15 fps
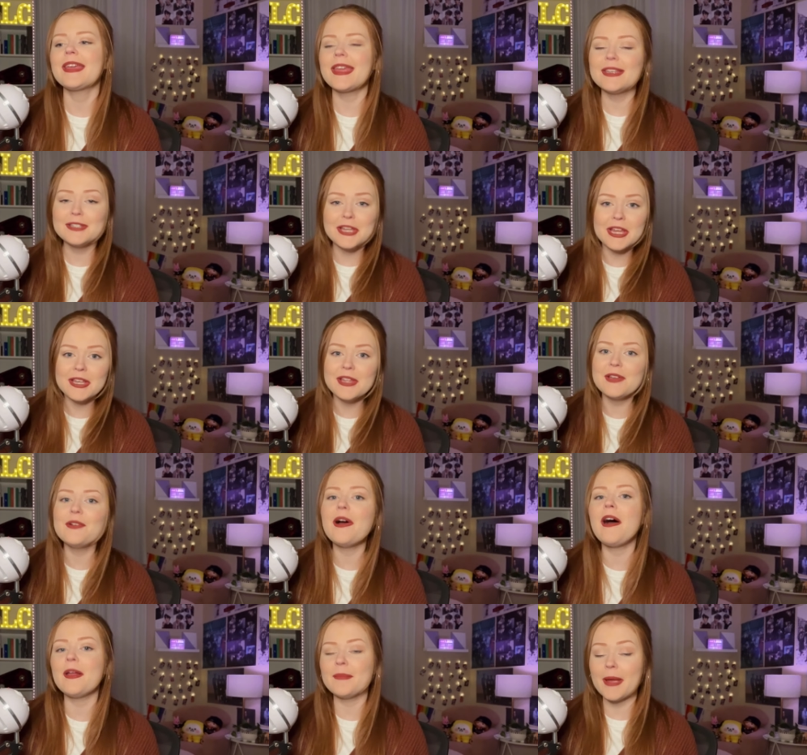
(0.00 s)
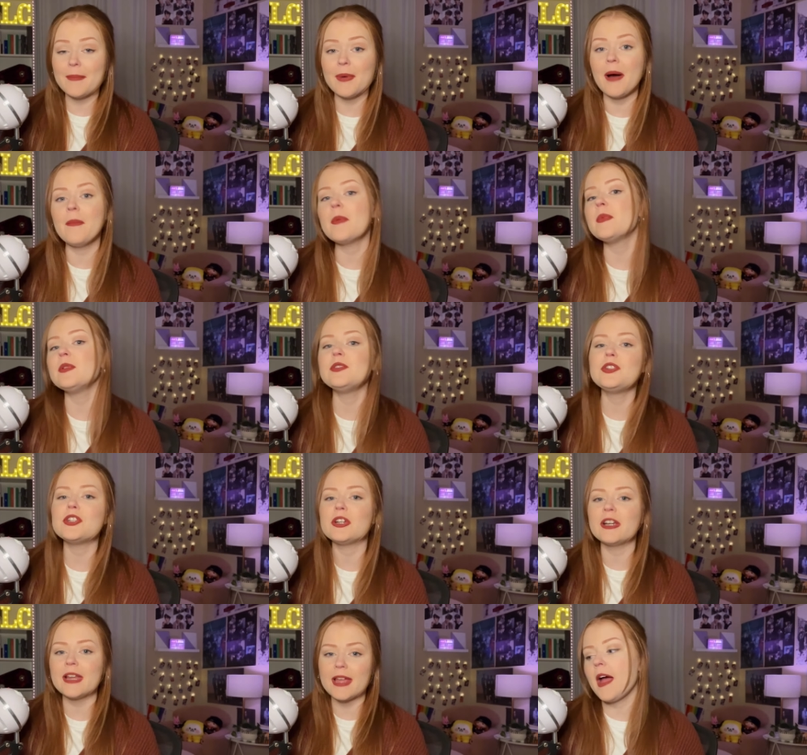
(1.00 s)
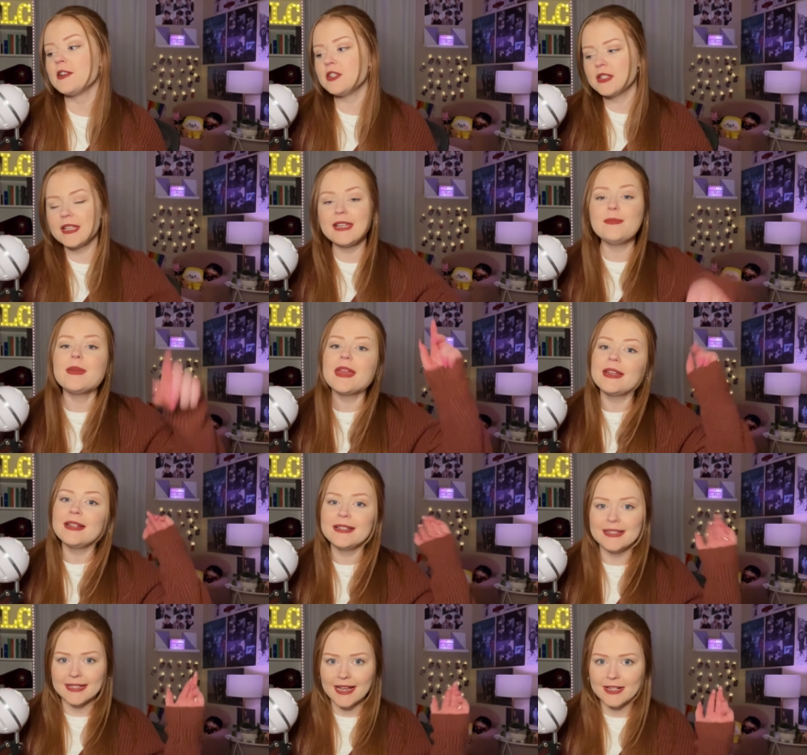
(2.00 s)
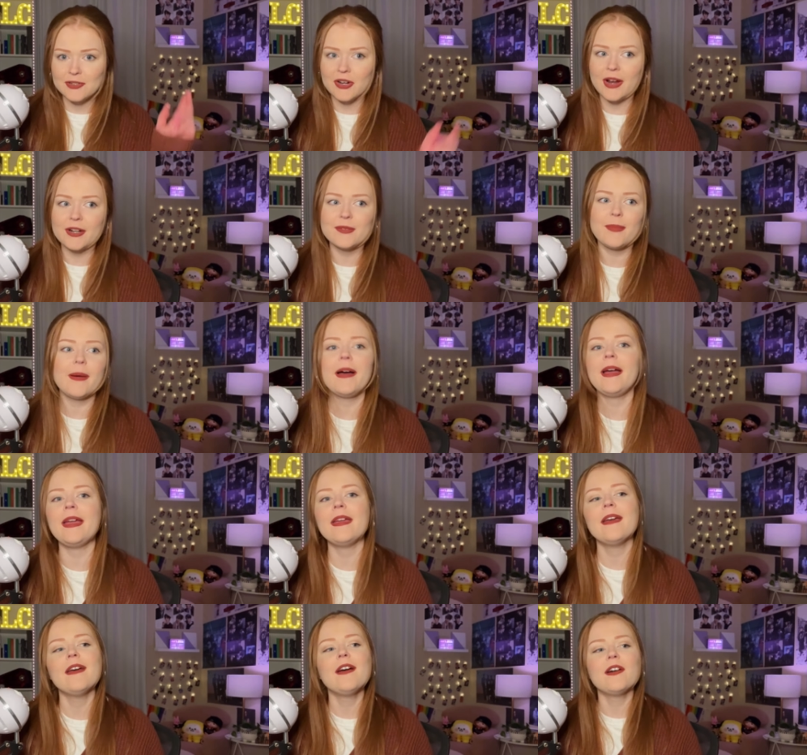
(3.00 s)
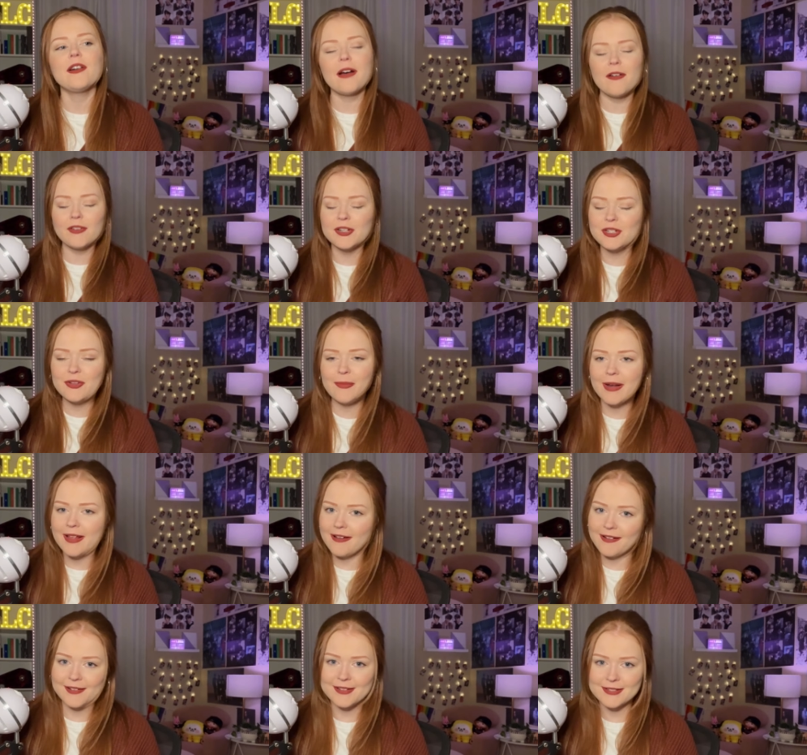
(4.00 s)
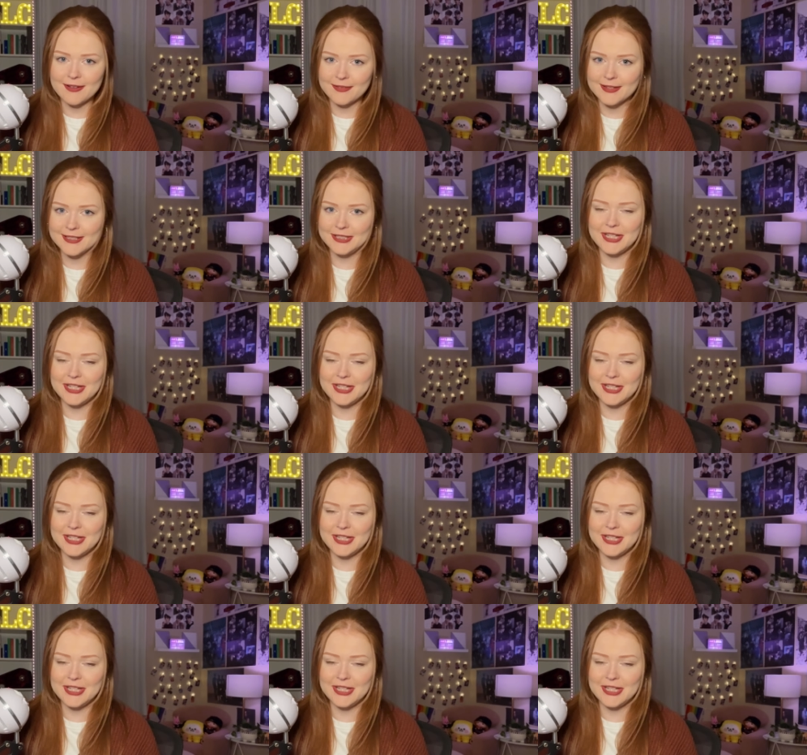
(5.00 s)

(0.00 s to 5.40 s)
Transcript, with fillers: continue on my Mamamoo journey. I just keep getting sidetracked by covering too many artists on this